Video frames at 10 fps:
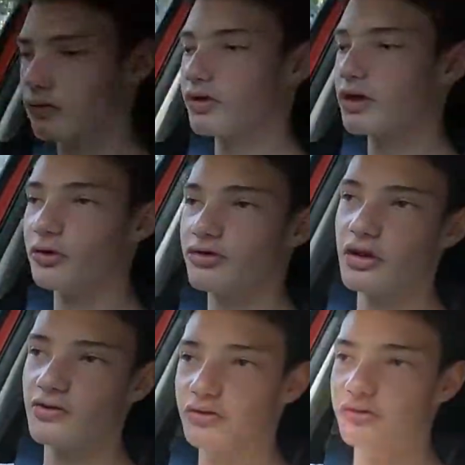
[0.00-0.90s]

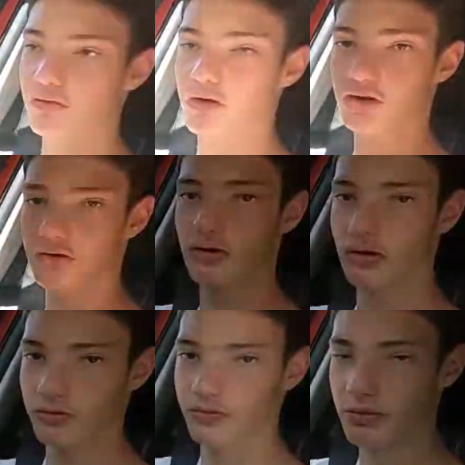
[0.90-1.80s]
10.7 litres to 100
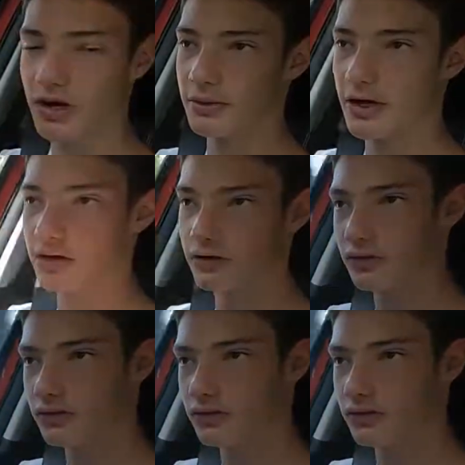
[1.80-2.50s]
kilometers, my bad.